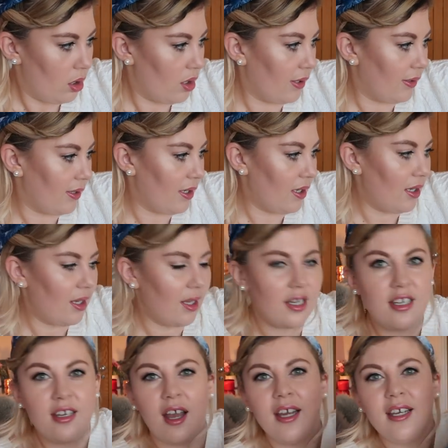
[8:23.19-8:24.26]

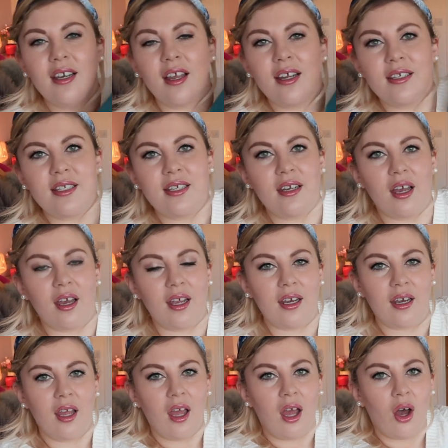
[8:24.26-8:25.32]

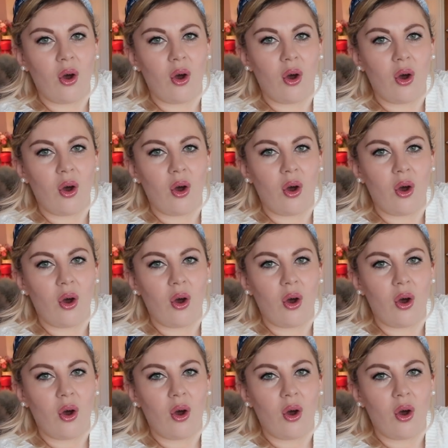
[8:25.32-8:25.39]
$9.99.